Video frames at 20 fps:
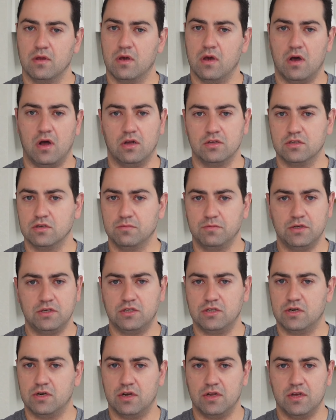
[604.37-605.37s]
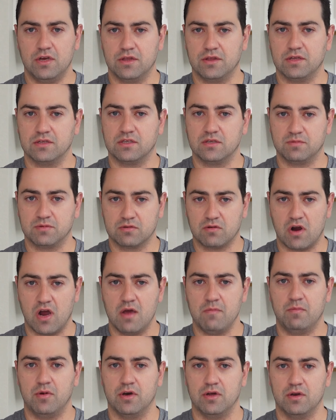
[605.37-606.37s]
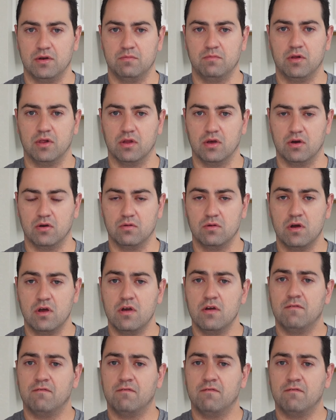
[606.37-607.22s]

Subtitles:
Also be sure to hit the subscribe button below